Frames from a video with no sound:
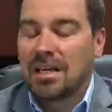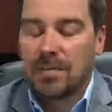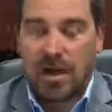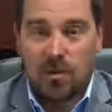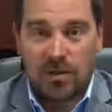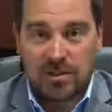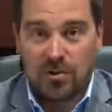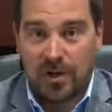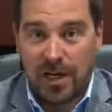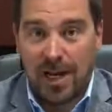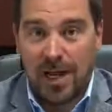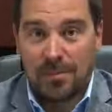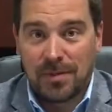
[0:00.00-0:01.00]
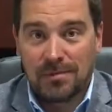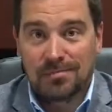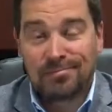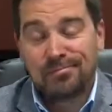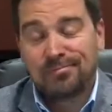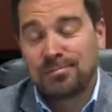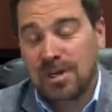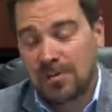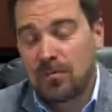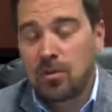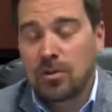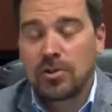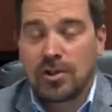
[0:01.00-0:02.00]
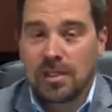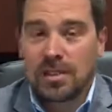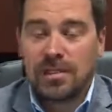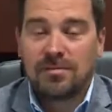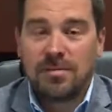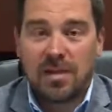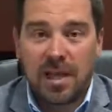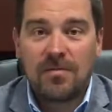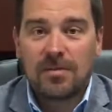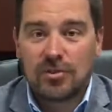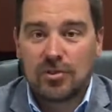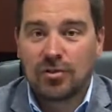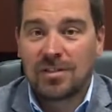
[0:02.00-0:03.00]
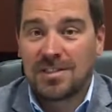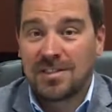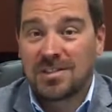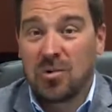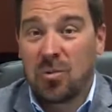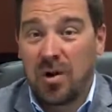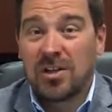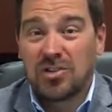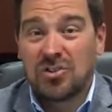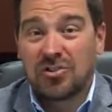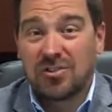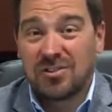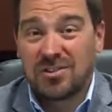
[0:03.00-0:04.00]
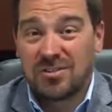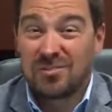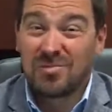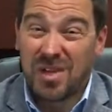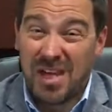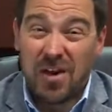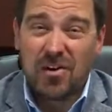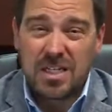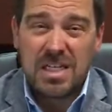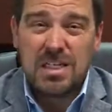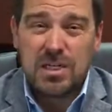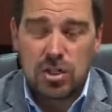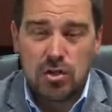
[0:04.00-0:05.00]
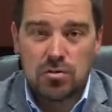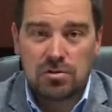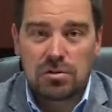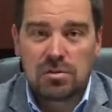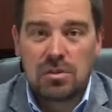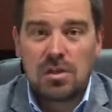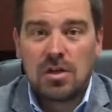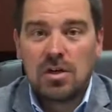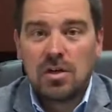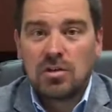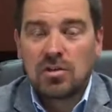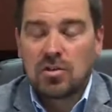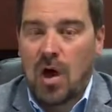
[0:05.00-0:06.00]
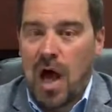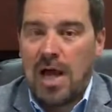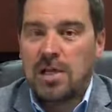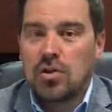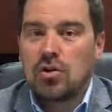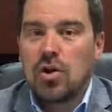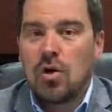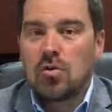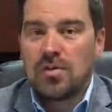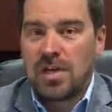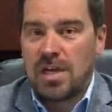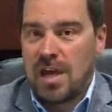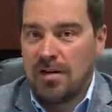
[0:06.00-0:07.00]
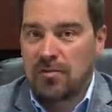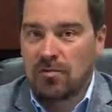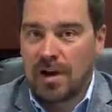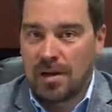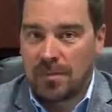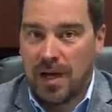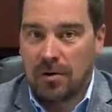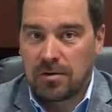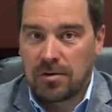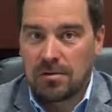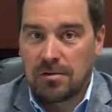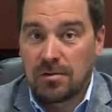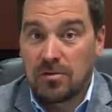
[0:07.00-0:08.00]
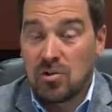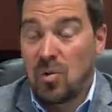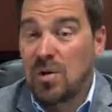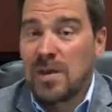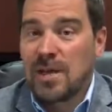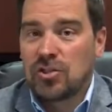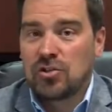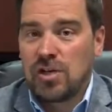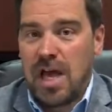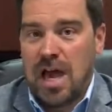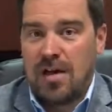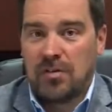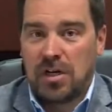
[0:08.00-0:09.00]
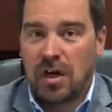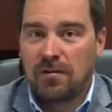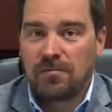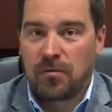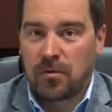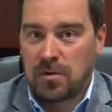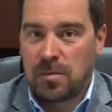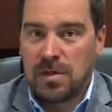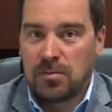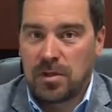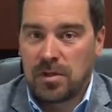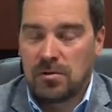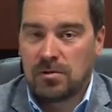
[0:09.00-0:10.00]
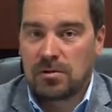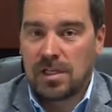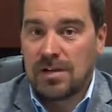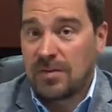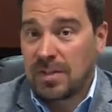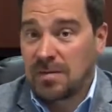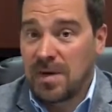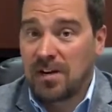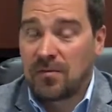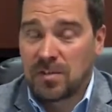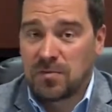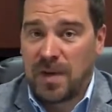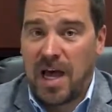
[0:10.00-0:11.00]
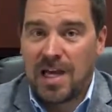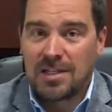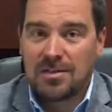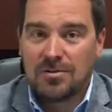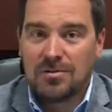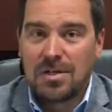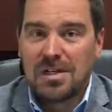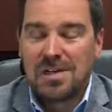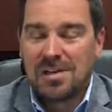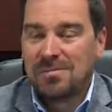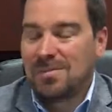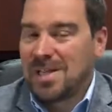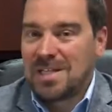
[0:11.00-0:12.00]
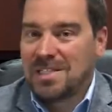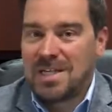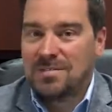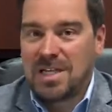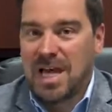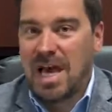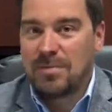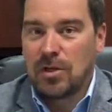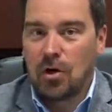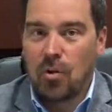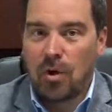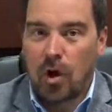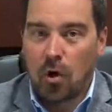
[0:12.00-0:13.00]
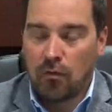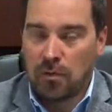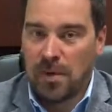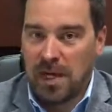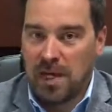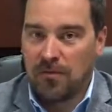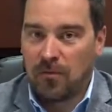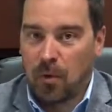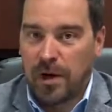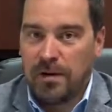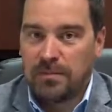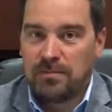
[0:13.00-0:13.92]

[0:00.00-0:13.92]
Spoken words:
about what's going to happen. But unfortunately, life insurance is the one insurance you're guaranteed to use. So how do you know that you have the right amount? You want to make sure you have enough for the people that you're leaving the benefits behind to, but at the same time, you don't want to overpay for it.